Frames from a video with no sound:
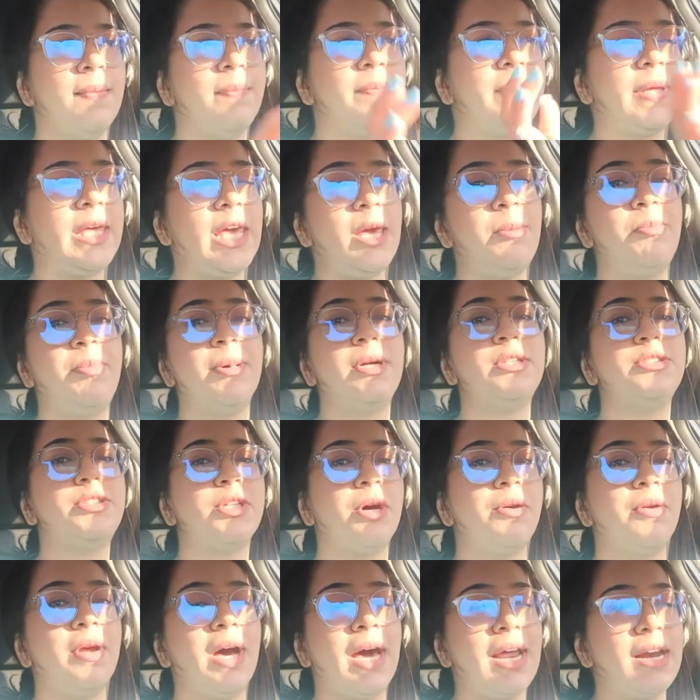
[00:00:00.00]
People
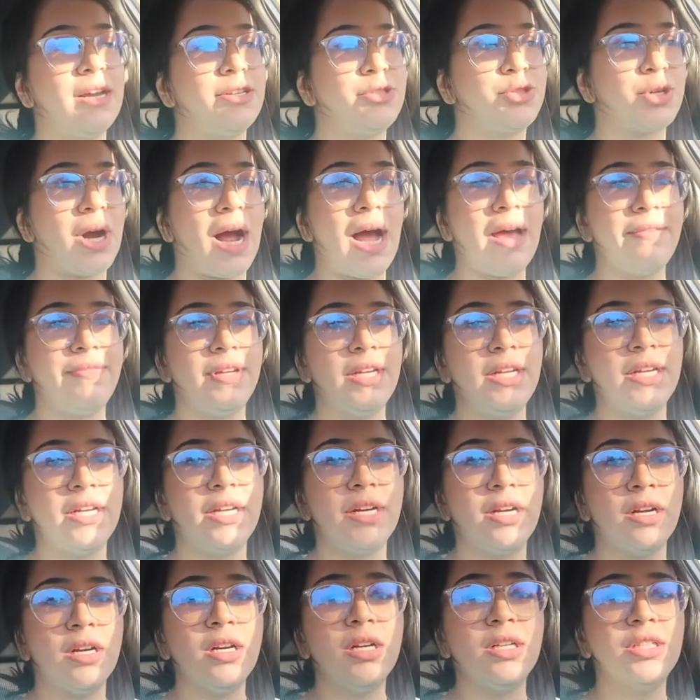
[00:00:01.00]
don't know how to drive
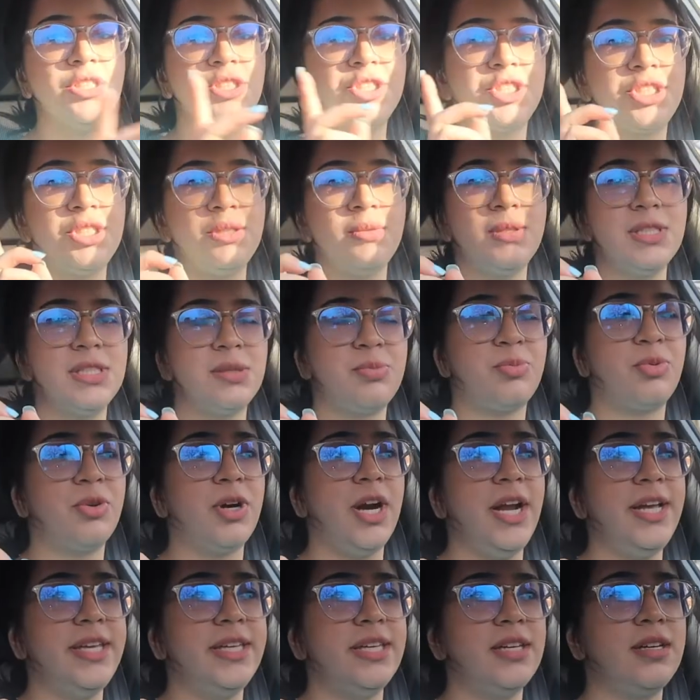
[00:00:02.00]
here. She was
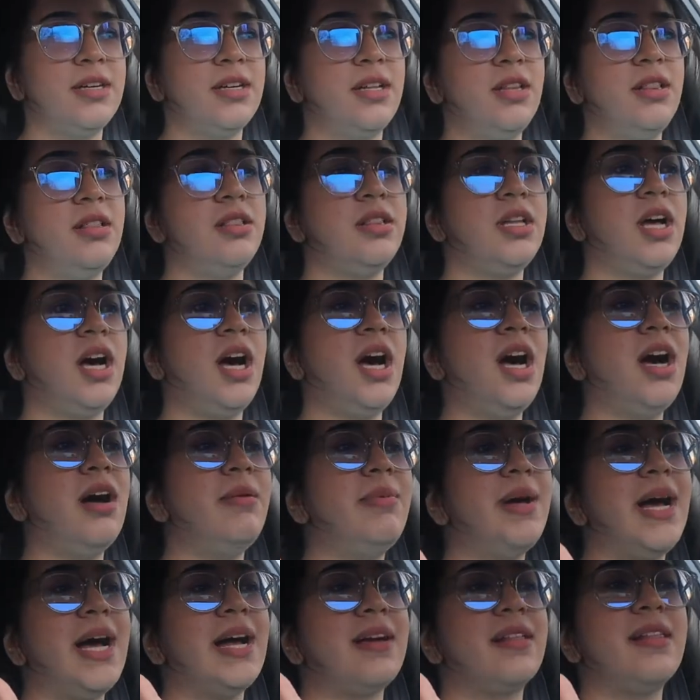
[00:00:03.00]
breaking the law
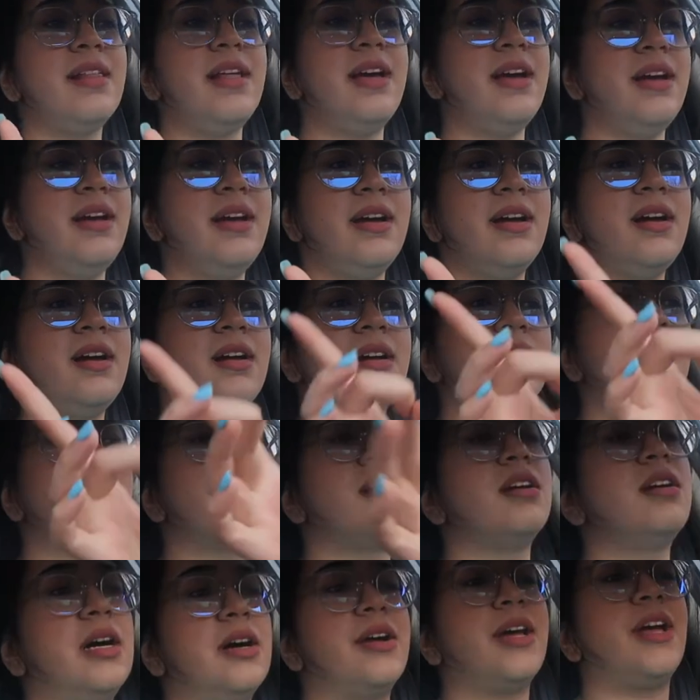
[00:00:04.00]
back there.
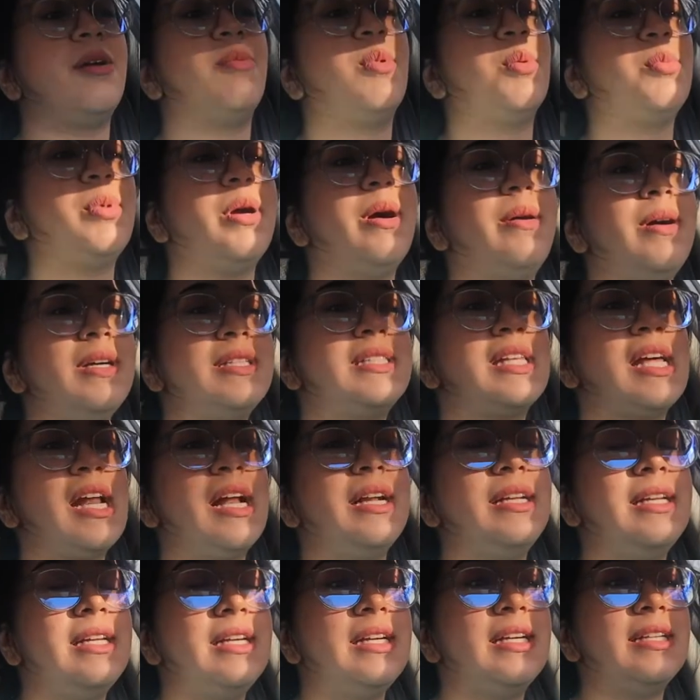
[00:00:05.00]
Okay, remember how I said I
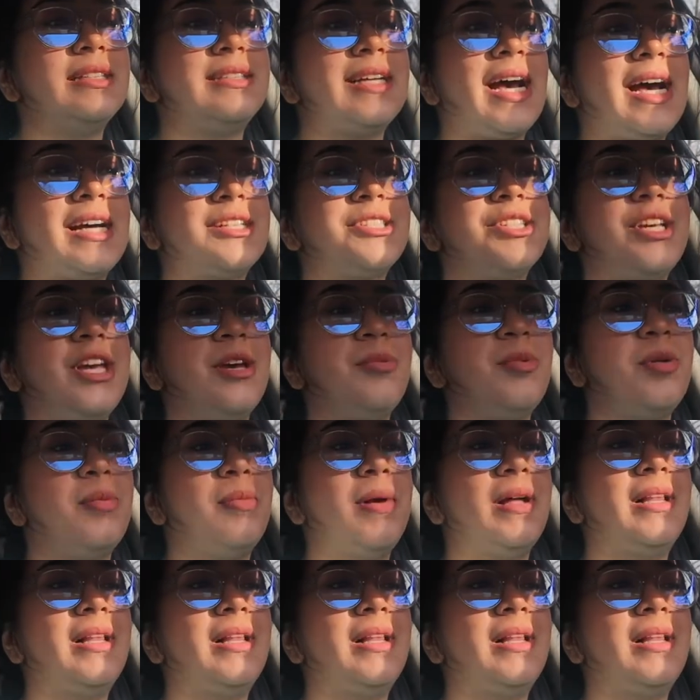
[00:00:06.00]
needed a dash cam in my